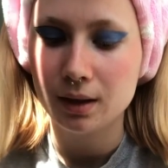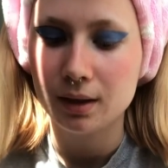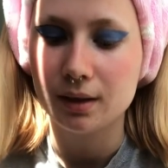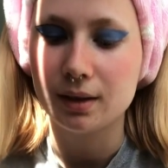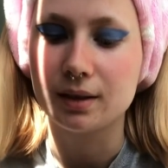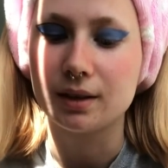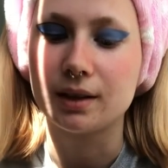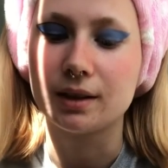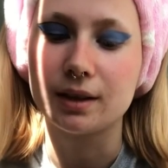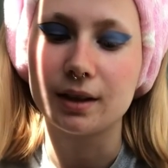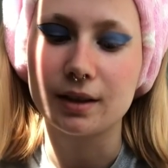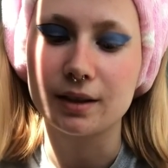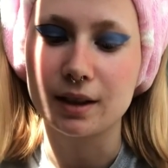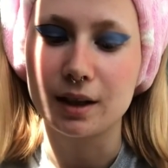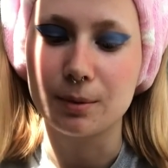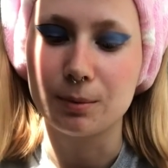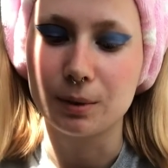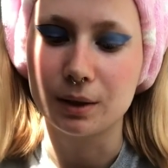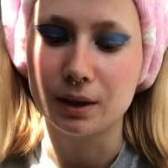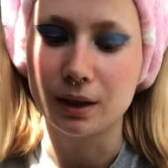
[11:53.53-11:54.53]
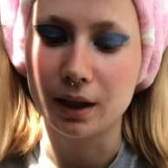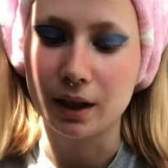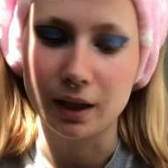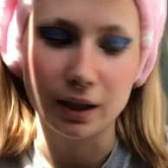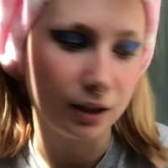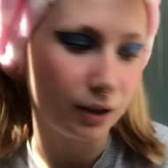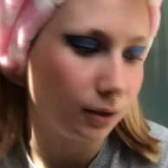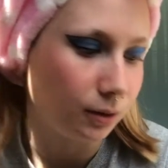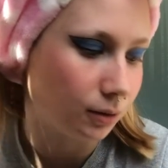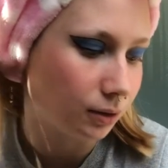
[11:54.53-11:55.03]
This is the same one that
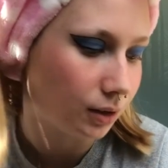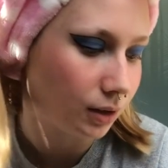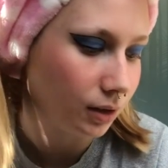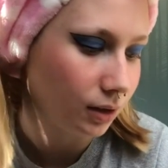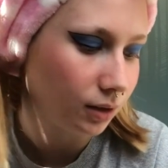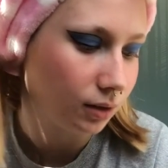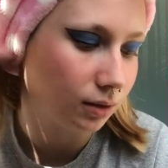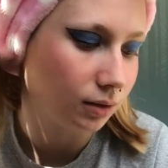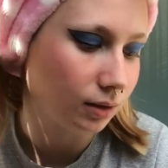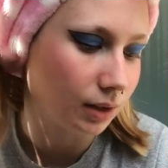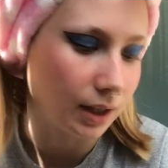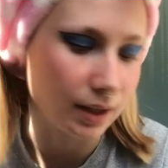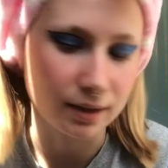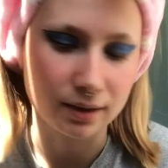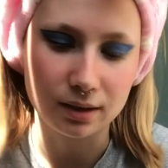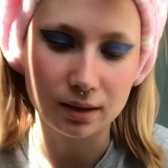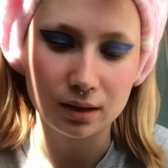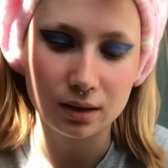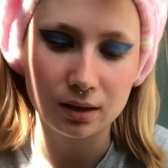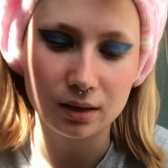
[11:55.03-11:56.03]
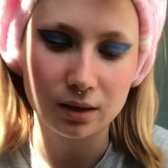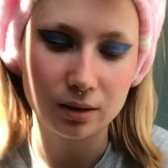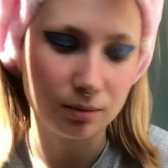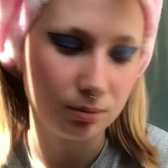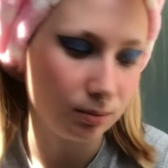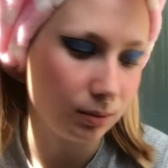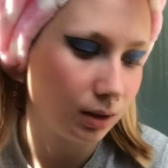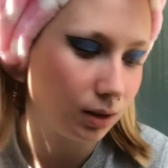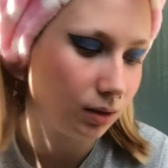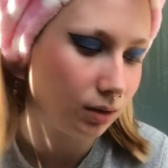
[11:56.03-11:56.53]
I used last
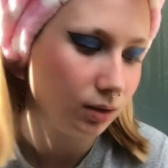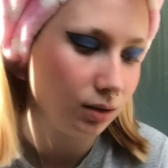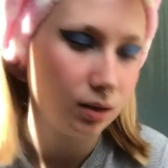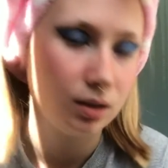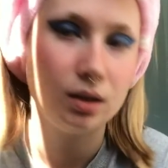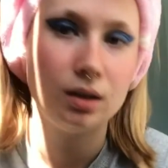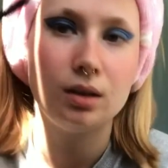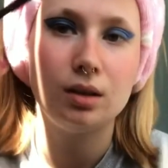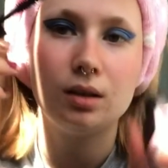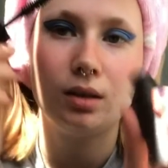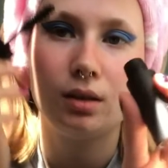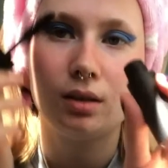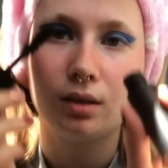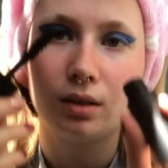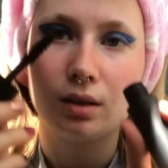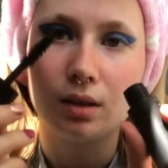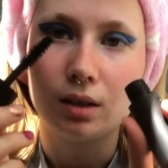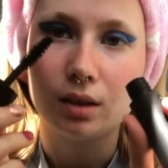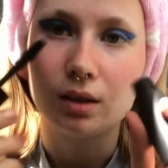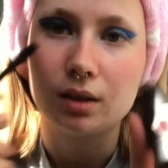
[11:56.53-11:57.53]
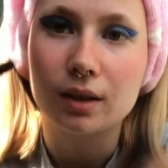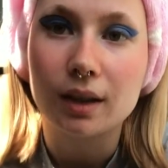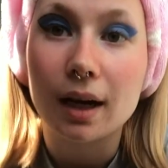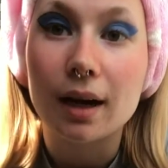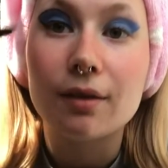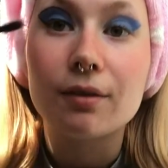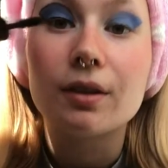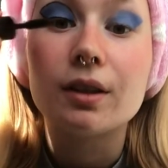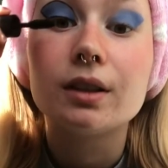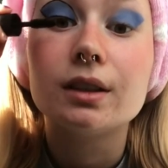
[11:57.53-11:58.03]
time. The Kat
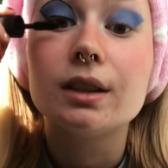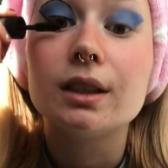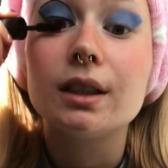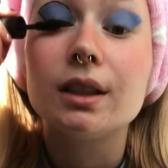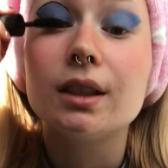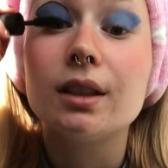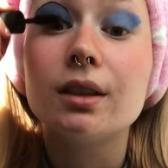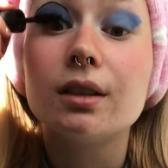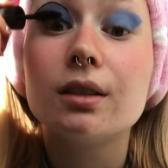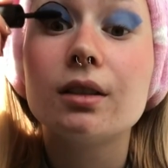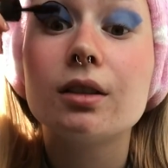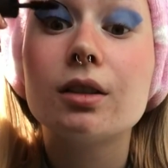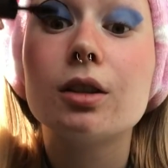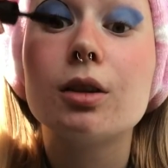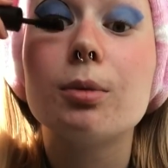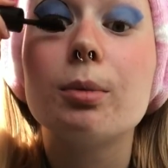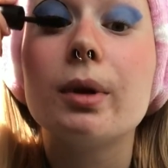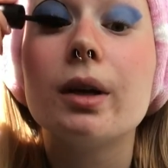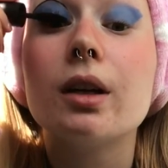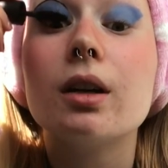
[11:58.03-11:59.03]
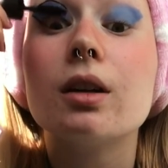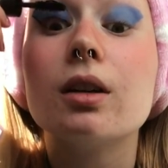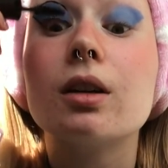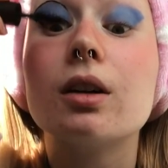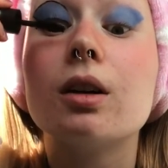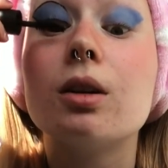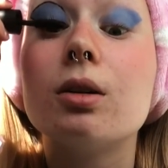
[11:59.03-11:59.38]
Von D Go Big or Go